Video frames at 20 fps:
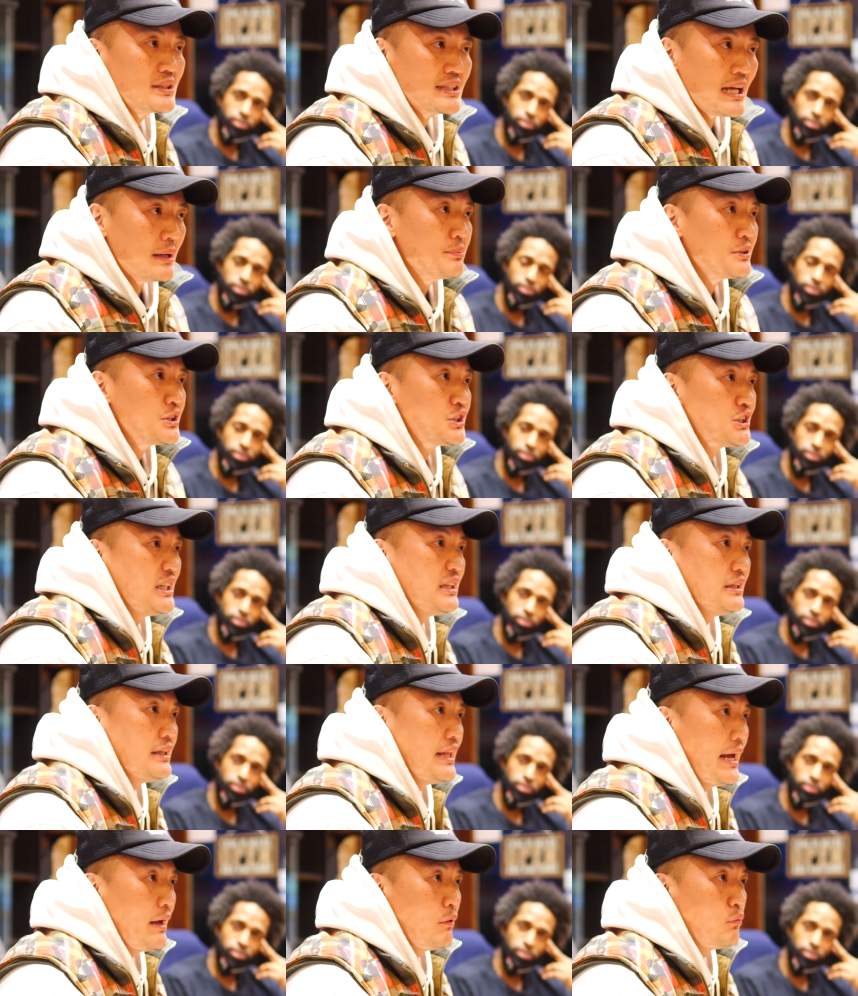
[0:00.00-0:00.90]
Speaker 1: what type of
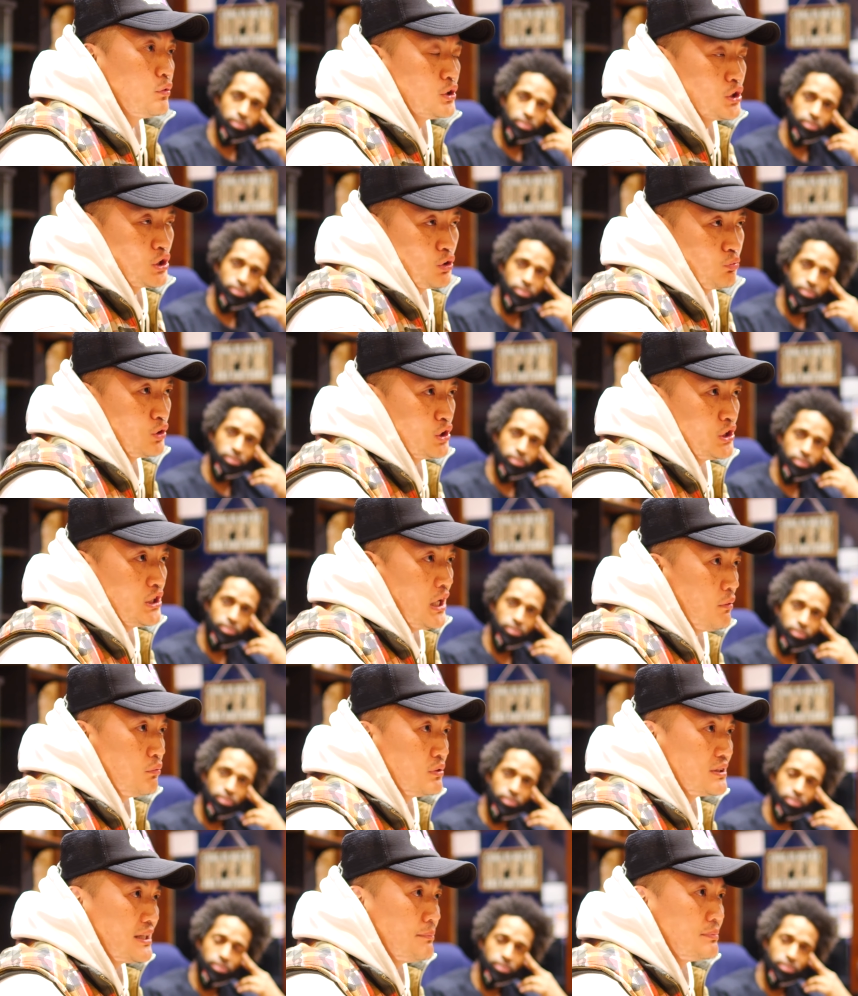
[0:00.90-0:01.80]
shit? Like, what's, what's
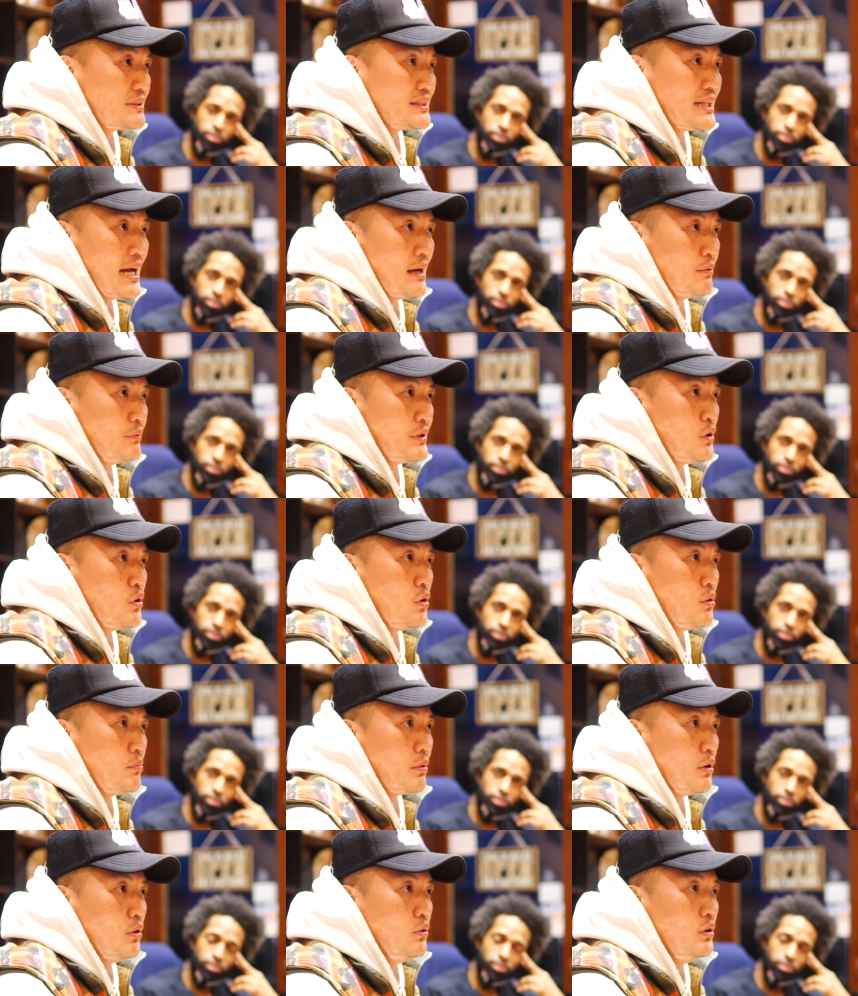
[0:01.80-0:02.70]
up? What type of time we
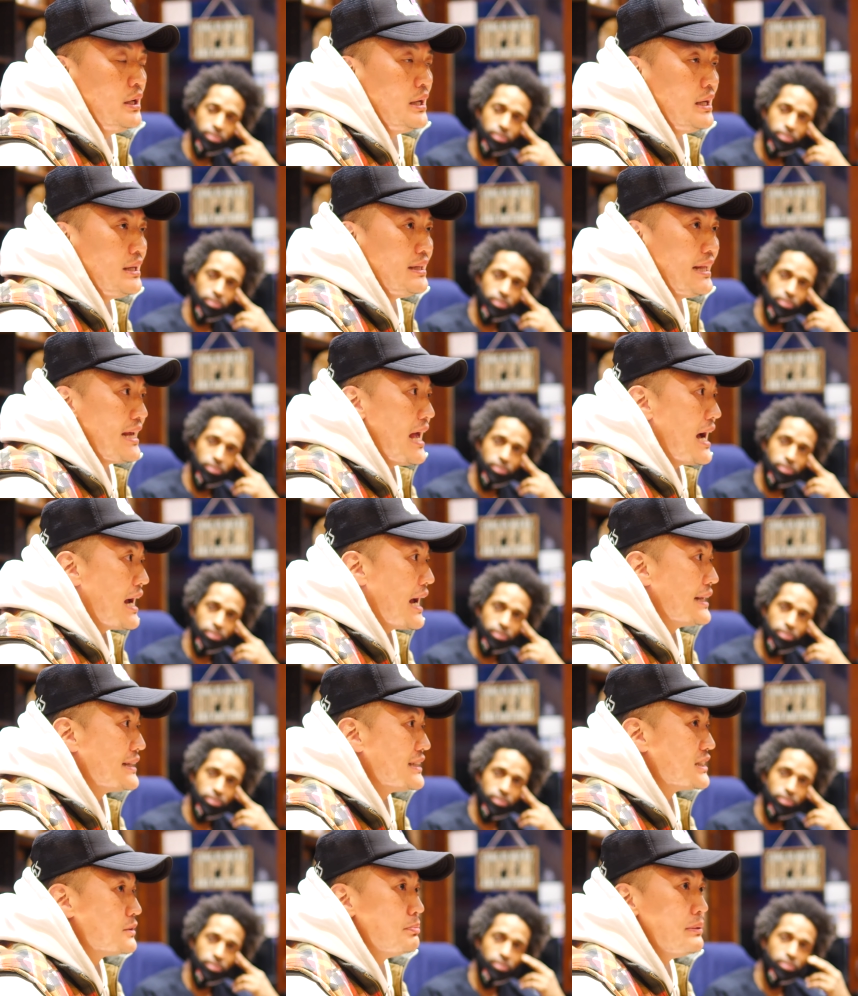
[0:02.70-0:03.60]
on, bro? Like, I
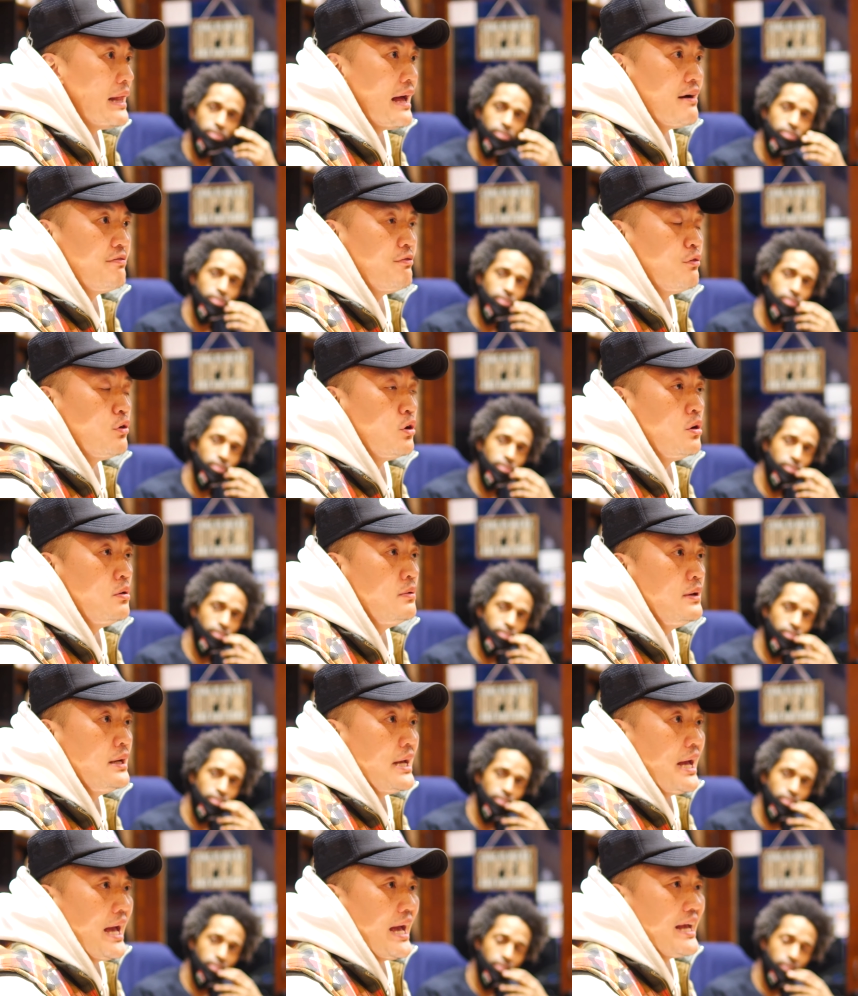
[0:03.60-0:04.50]
got this platform
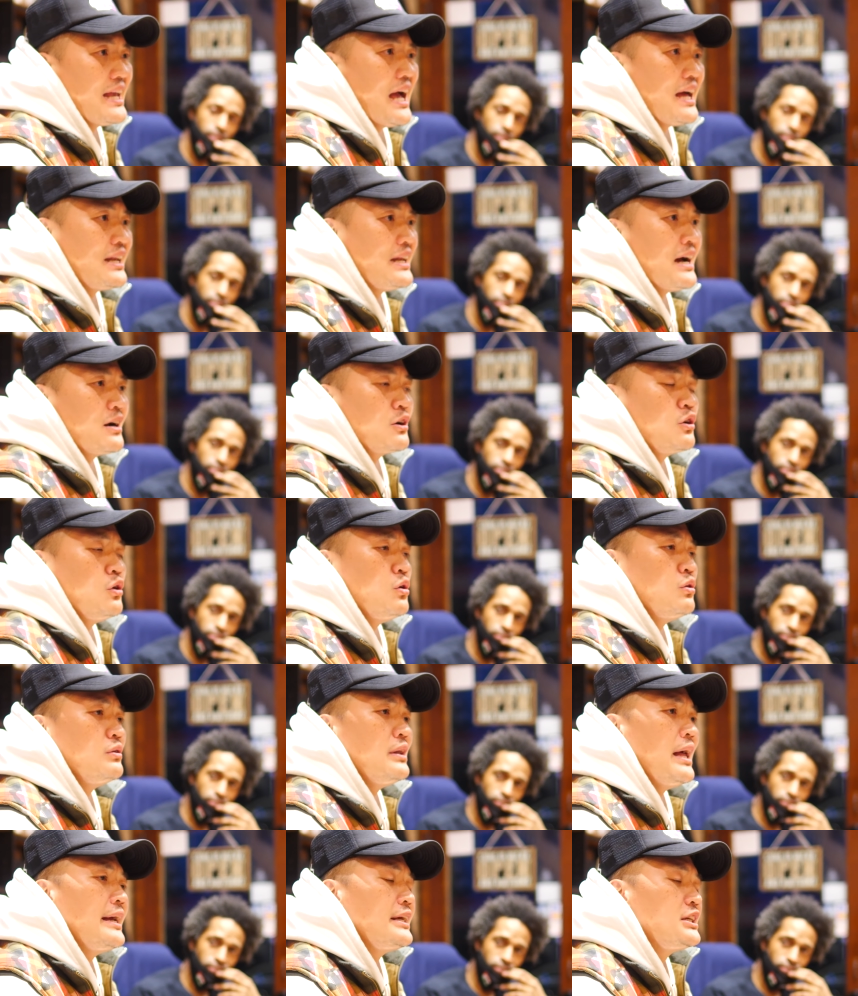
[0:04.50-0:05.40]
and y'all not gonna
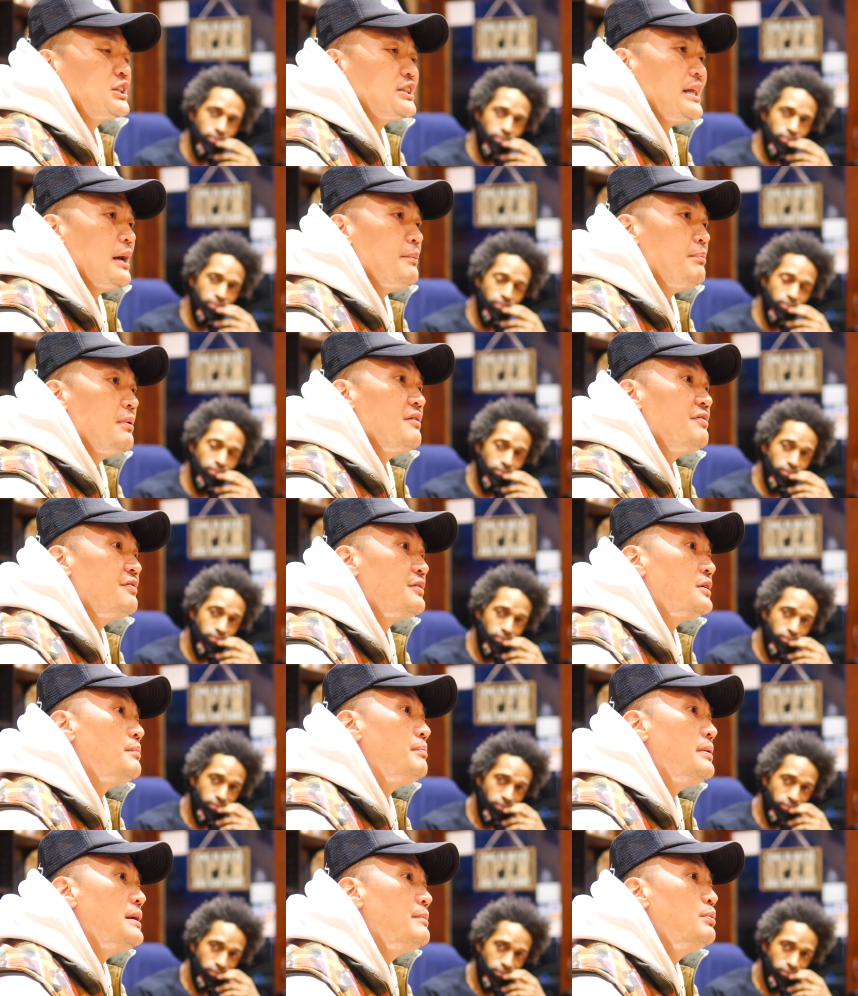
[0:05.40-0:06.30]
like step up for
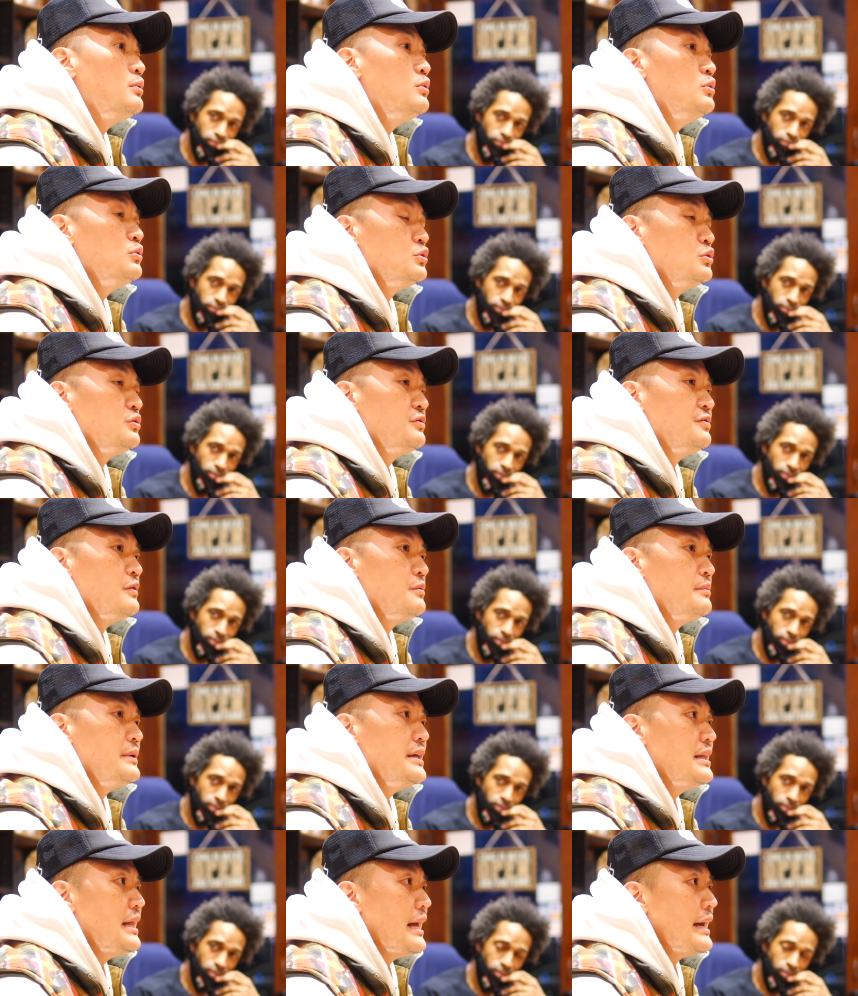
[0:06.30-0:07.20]
the people. You feel
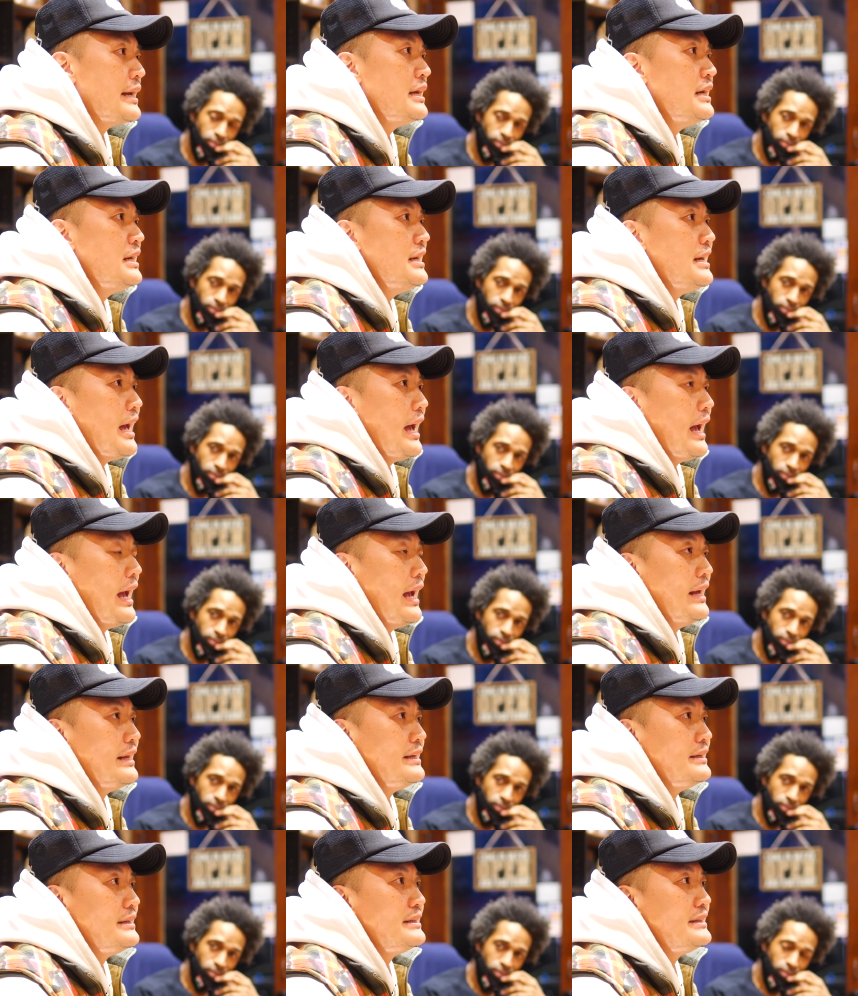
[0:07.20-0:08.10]
me? Like,
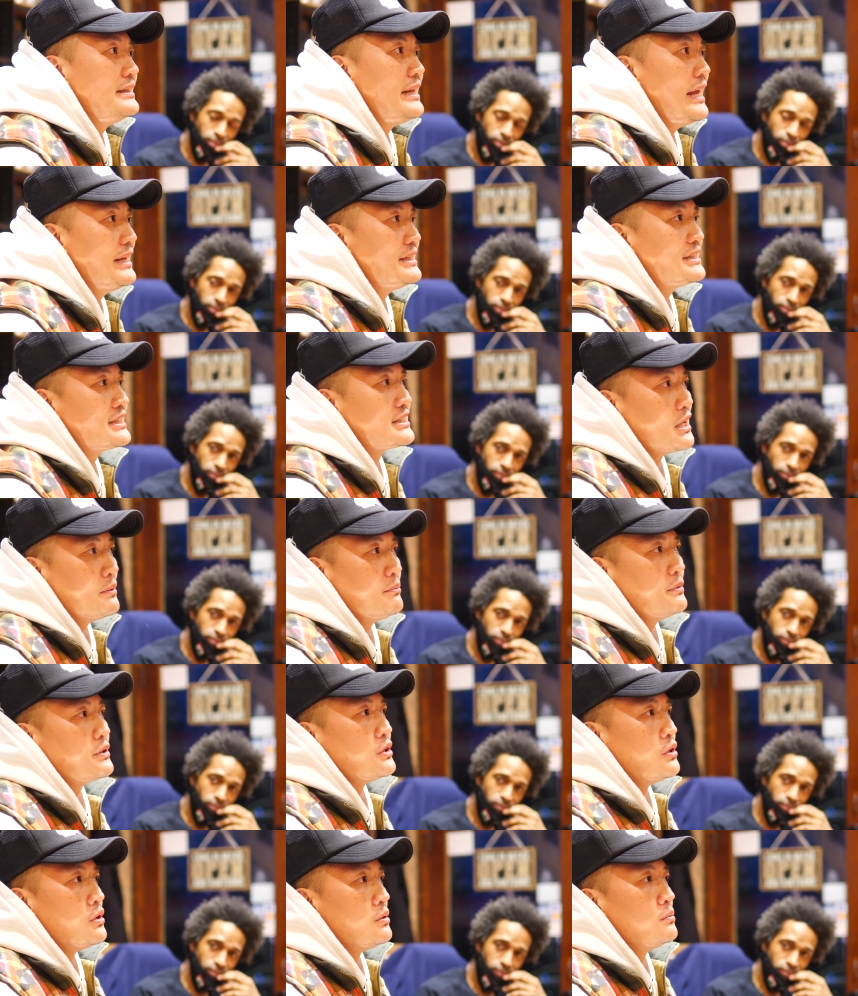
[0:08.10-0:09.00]
and then some
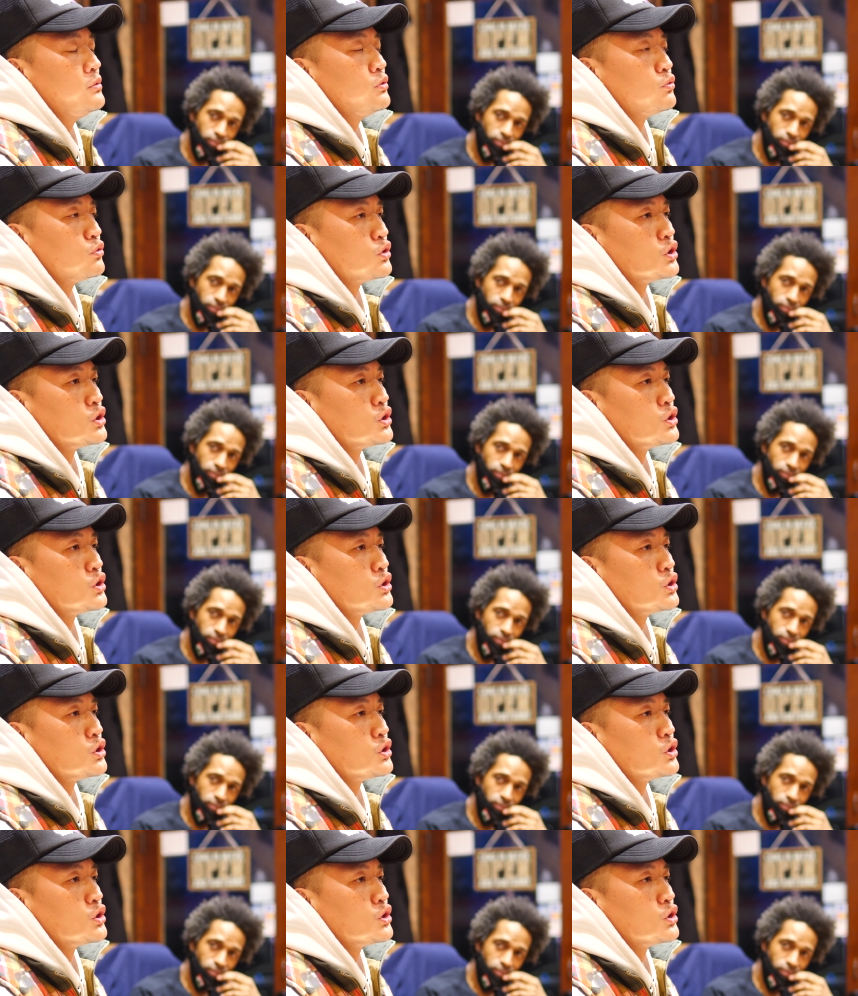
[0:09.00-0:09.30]
of them